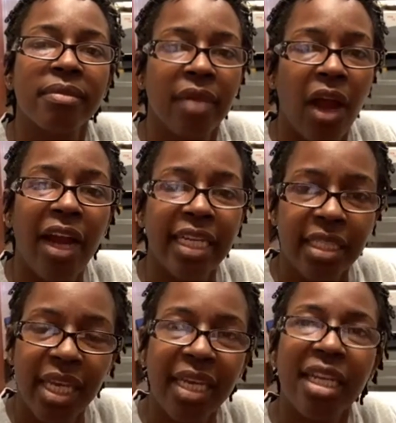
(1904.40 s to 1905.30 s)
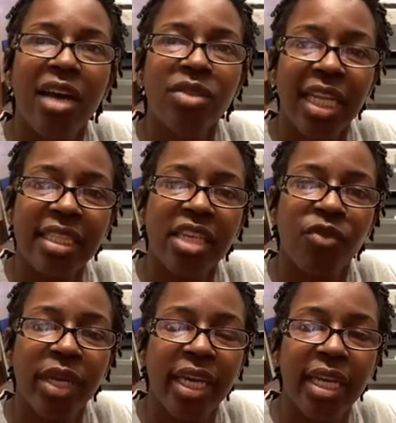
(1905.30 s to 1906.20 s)
All right, it's getting close. Let's see if
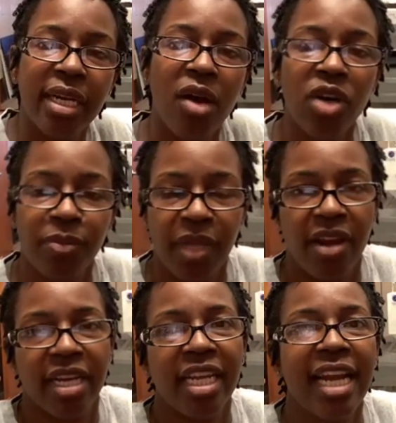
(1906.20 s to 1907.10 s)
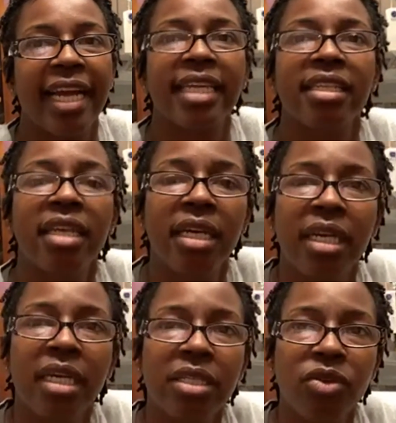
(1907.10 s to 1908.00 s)
we can get it on up there, and then I can
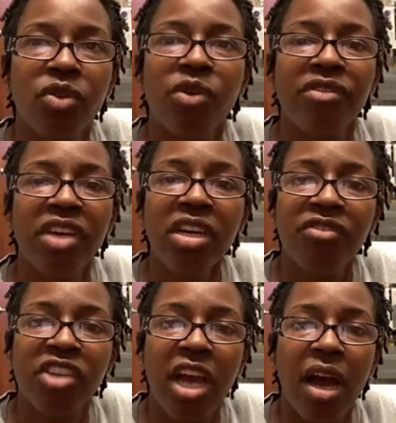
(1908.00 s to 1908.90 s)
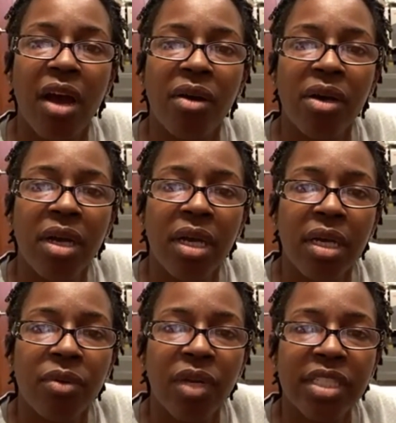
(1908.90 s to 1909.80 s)
do the reveal for y'all.
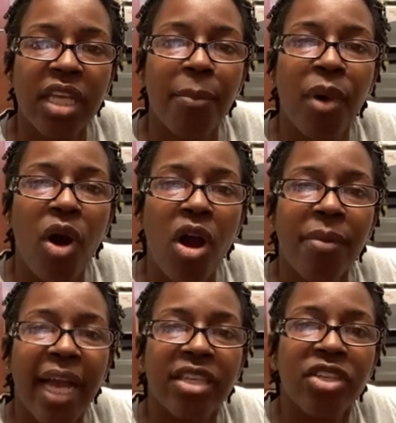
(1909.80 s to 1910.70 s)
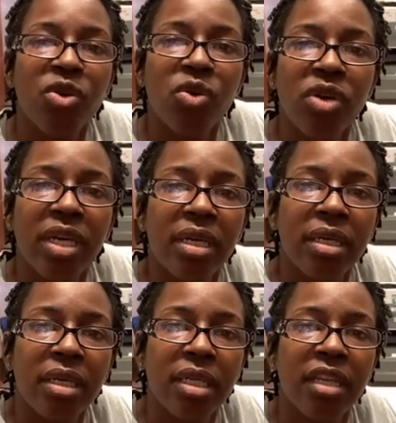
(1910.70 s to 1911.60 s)
What's up, Barb? How you doing?
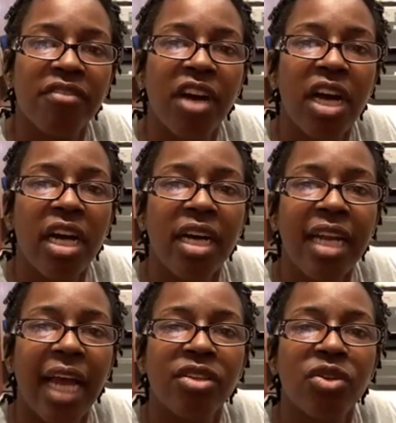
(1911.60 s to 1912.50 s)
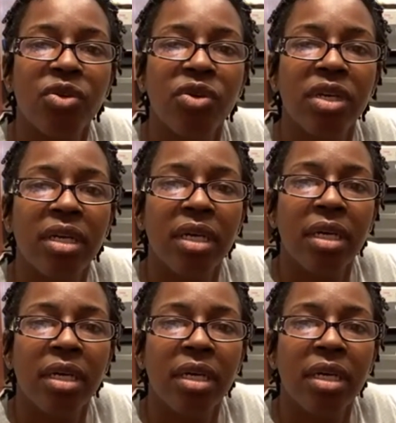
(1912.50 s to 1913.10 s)
Lavon, how you doing?